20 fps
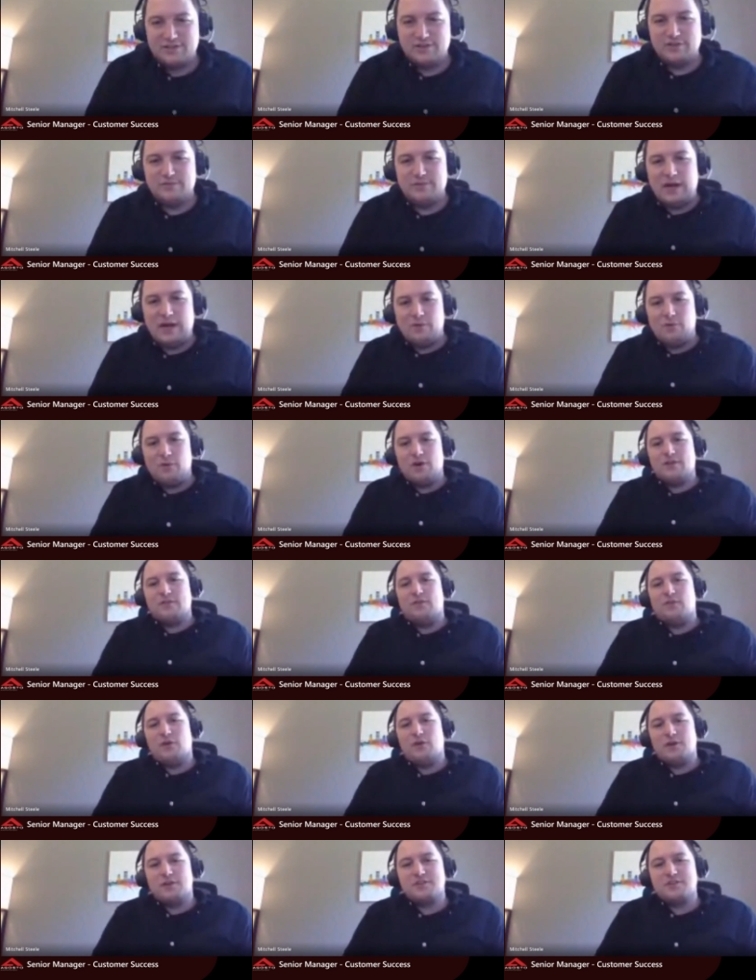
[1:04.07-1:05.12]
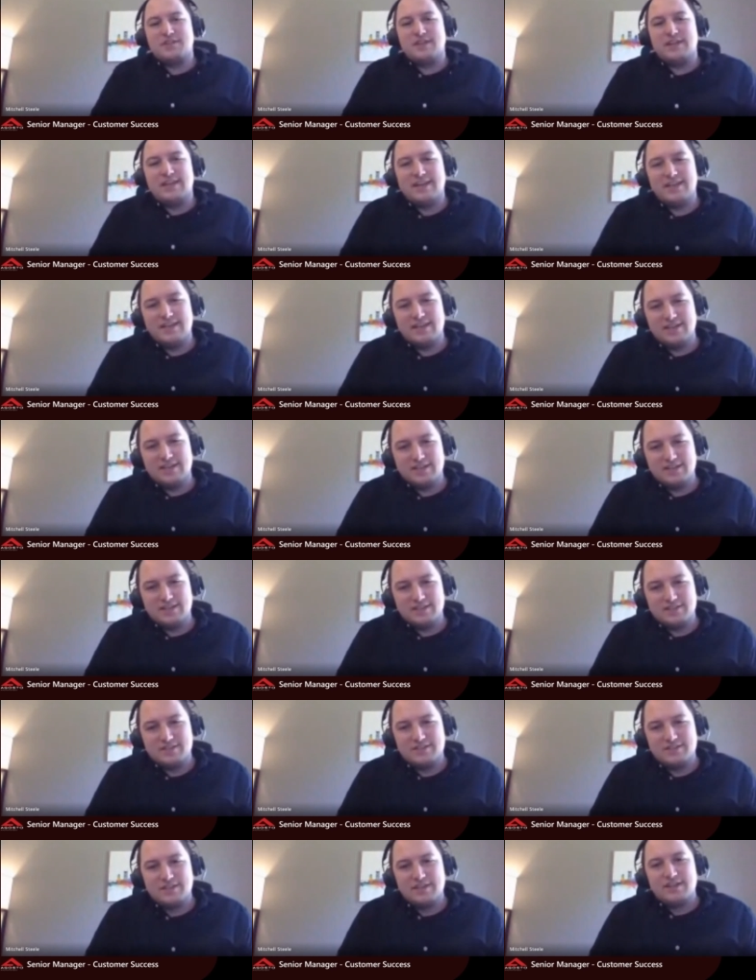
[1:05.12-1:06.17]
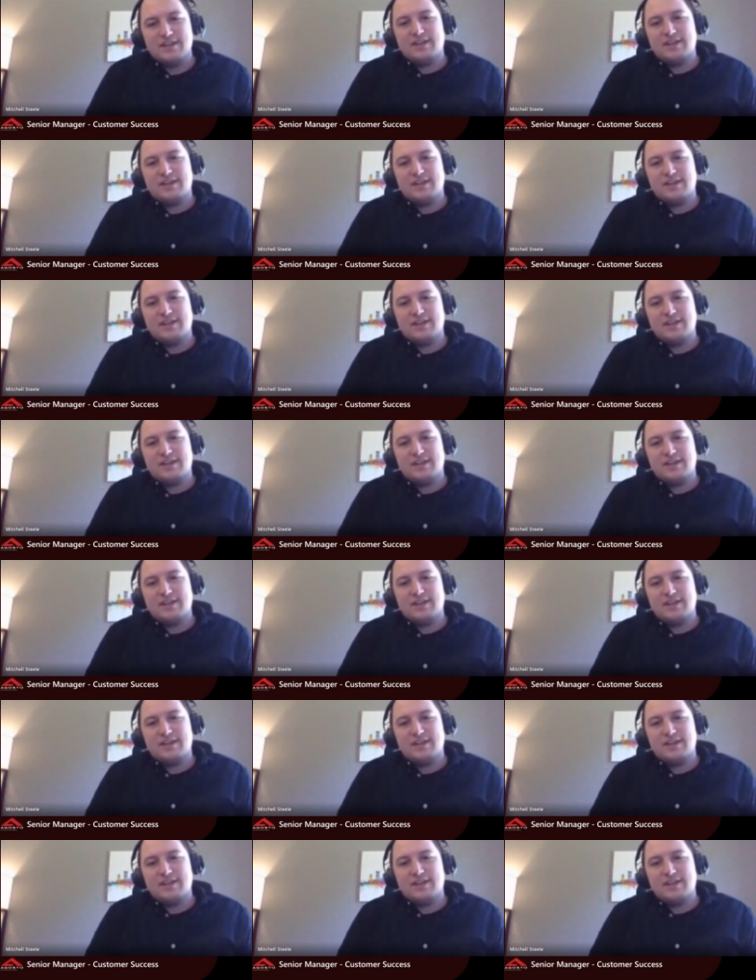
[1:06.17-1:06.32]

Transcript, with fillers: so if my right. workforce is